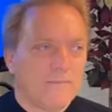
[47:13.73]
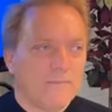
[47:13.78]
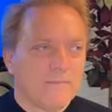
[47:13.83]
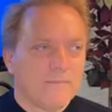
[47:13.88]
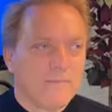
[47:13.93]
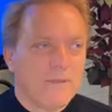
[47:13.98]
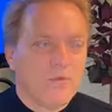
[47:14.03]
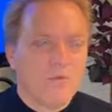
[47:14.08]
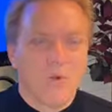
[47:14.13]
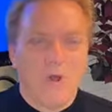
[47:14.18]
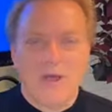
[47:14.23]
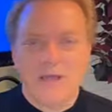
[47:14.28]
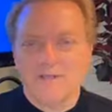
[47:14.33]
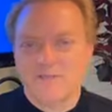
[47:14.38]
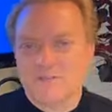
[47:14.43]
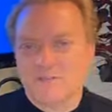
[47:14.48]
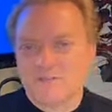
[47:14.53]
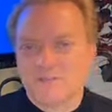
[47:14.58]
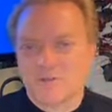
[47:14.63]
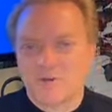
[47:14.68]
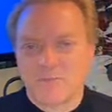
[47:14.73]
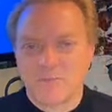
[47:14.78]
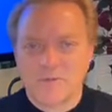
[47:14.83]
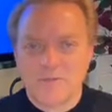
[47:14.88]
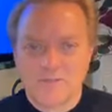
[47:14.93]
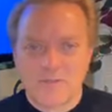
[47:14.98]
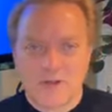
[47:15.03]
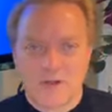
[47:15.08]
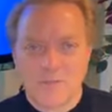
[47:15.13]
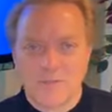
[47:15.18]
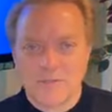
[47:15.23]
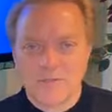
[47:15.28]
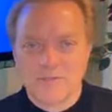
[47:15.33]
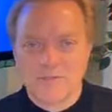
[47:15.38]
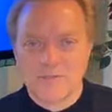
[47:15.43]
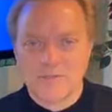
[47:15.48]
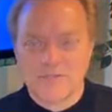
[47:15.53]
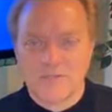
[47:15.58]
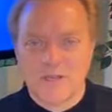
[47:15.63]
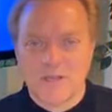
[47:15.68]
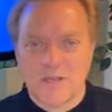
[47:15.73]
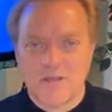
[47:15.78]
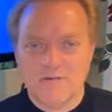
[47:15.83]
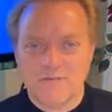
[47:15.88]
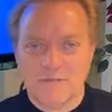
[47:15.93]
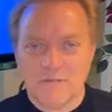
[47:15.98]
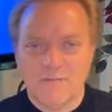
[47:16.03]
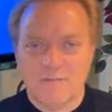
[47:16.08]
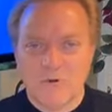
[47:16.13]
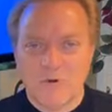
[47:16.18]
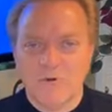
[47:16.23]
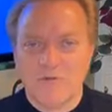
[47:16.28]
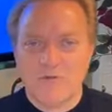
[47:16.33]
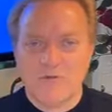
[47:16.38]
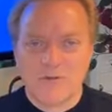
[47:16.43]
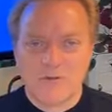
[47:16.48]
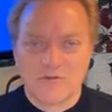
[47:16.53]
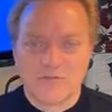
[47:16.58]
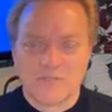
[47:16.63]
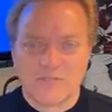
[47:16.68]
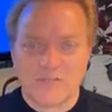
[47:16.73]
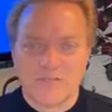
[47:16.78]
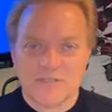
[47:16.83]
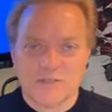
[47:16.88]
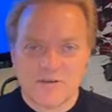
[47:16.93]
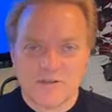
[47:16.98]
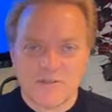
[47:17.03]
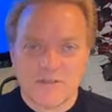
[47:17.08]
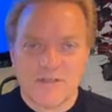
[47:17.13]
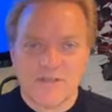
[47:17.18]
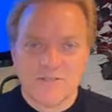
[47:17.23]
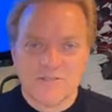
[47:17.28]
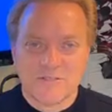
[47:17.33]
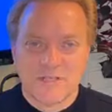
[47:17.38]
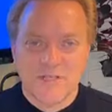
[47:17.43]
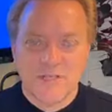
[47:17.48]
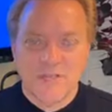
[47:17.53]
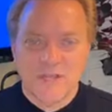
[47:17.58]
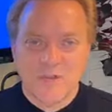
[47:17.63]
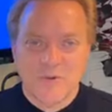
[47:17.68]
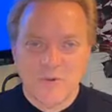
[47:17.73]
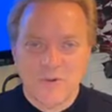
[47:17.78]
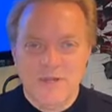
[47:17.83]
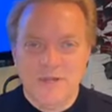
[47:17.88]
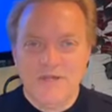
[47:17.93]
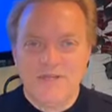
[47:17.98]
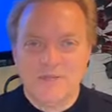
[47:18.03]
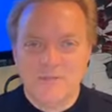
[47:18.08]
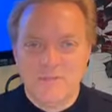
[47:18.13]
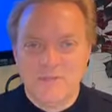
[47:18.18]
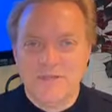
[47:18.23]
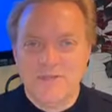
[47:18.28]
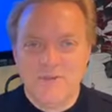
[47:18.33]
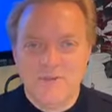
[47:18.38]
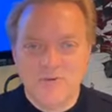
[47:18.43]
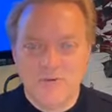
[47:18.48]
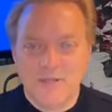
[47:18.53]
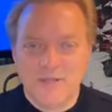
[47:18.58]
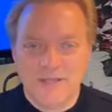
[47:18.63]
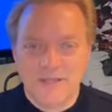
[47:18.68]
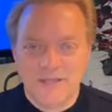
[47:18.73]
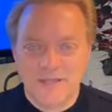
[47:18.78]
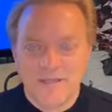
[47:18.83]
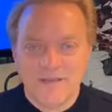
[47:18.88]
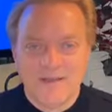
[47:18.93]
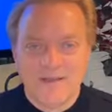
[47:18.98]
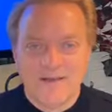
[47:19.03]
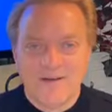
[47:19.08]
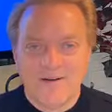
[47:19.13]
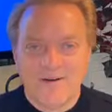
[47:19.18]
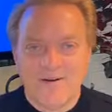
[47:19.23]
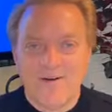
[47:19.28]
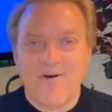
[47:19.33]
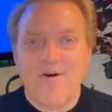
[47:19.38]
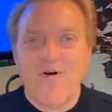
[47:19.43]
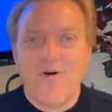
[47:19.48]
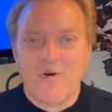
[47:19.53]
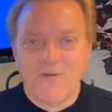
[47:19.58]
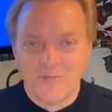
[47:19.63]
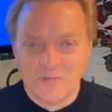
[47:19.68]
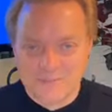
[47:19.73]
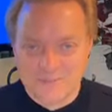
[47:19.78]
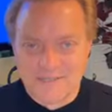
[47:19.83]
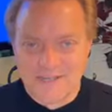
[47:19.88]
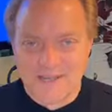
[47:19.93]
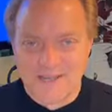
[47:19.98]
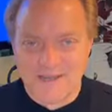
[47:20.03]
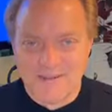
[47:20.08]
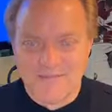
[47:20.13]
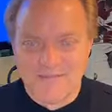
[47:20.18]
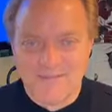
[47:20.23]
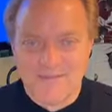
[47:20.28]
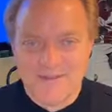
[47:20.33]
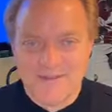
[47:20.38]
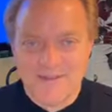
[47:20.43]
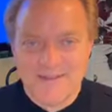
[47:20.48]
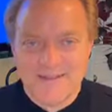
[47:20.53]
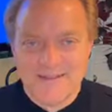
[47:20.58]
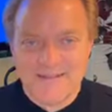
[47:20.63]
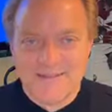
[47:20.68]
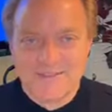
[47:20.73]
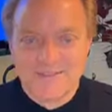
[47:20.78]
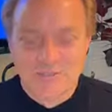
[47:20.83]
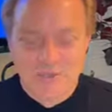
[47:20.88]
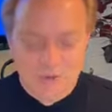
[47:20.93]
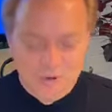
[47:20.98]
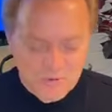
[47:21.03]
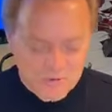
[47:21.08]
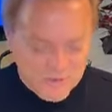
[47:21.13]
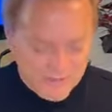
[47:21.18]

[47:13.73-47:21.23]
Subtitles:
be wise as serpents, harmless as doves. And both of those things are things we need to be doing all the time. So